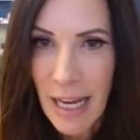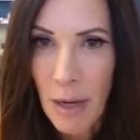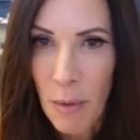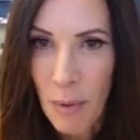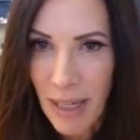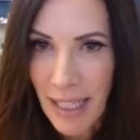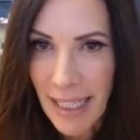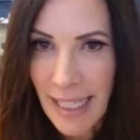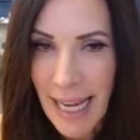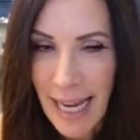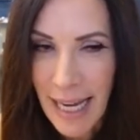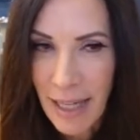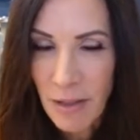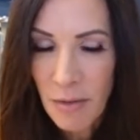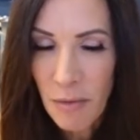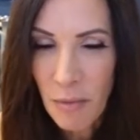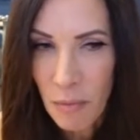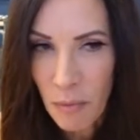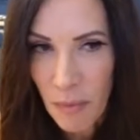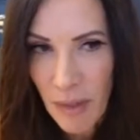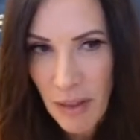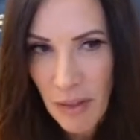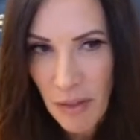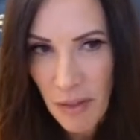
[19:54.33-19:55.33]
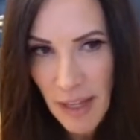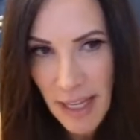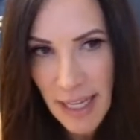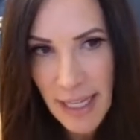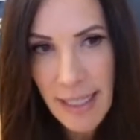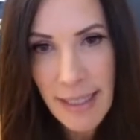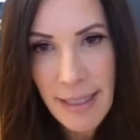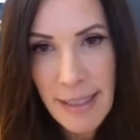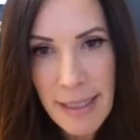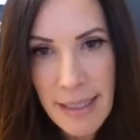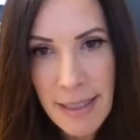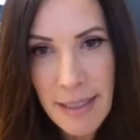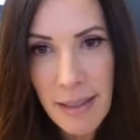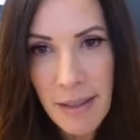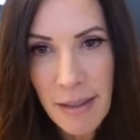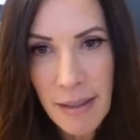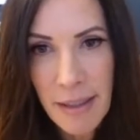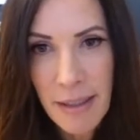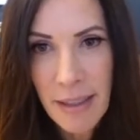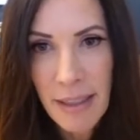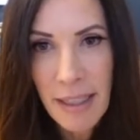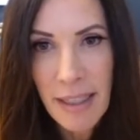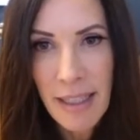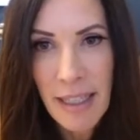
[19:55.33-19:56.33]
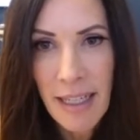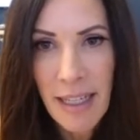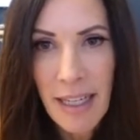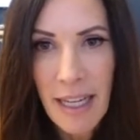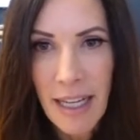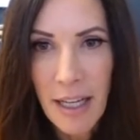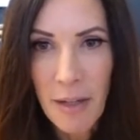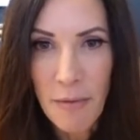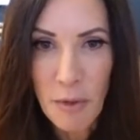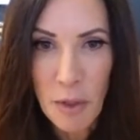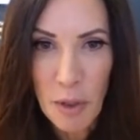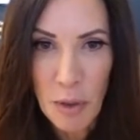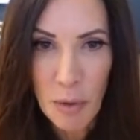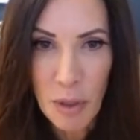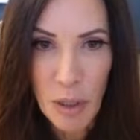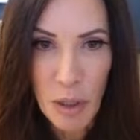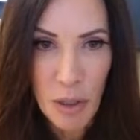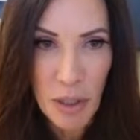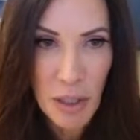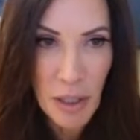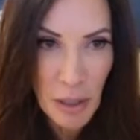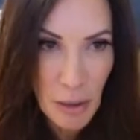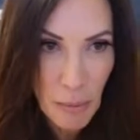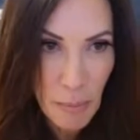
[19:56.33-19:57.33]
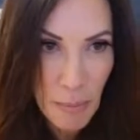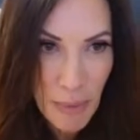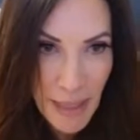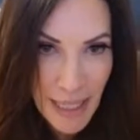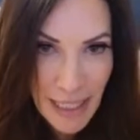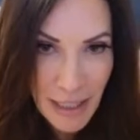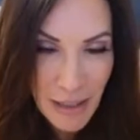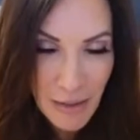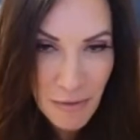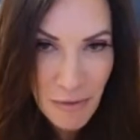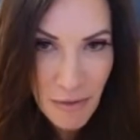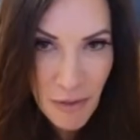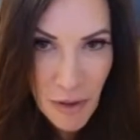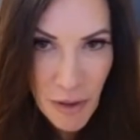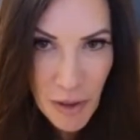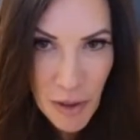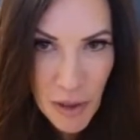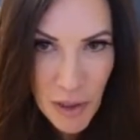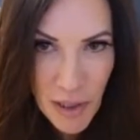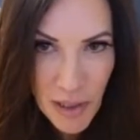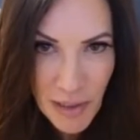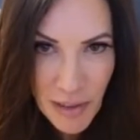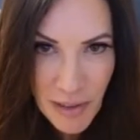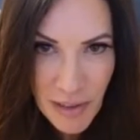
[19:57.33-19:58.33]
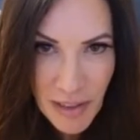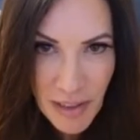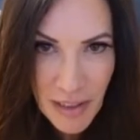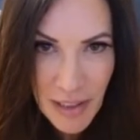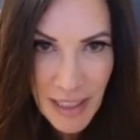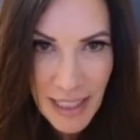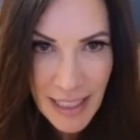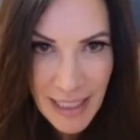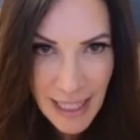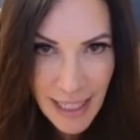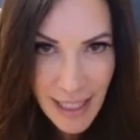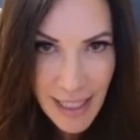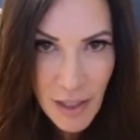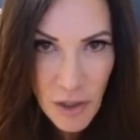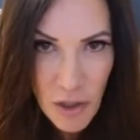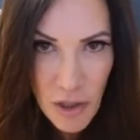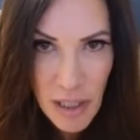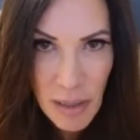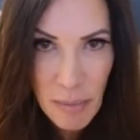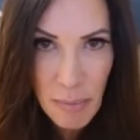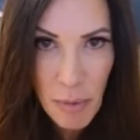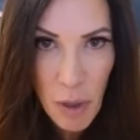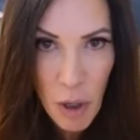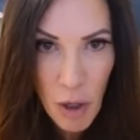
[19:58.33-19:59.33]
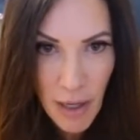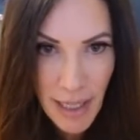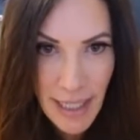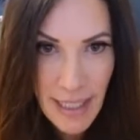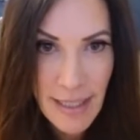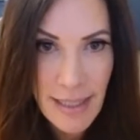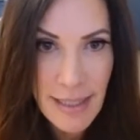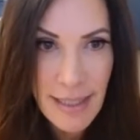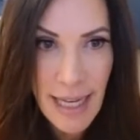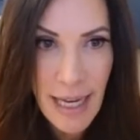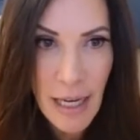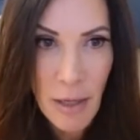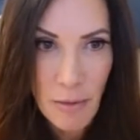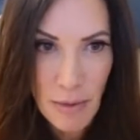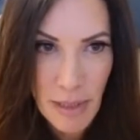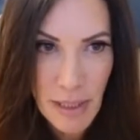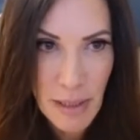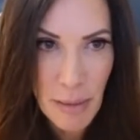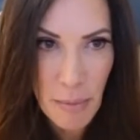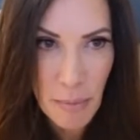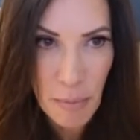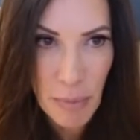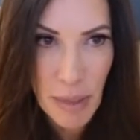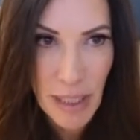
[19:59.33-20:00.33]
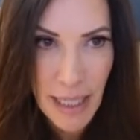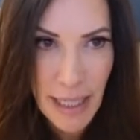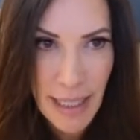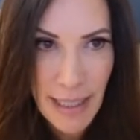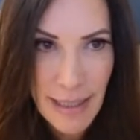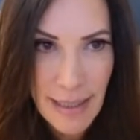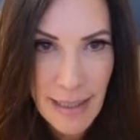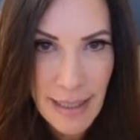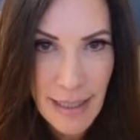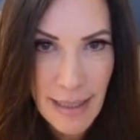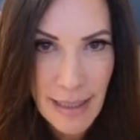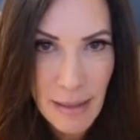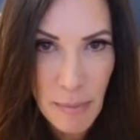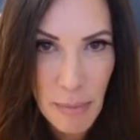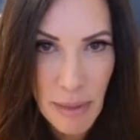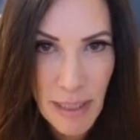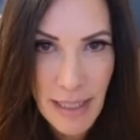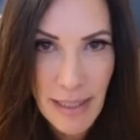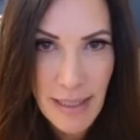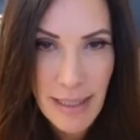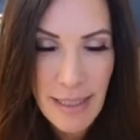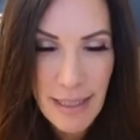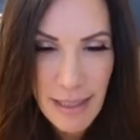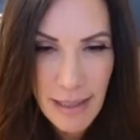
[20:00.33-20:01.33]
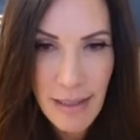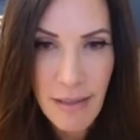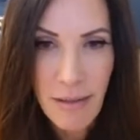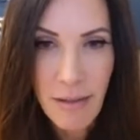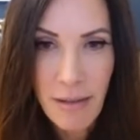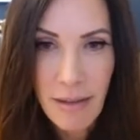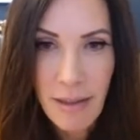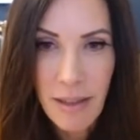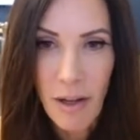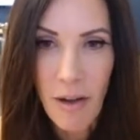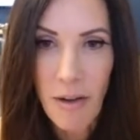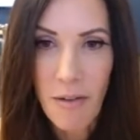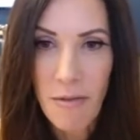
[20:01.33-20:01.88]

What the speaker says: Now, again, with this, if you look at the Bing version, it actually points out some places, but it's still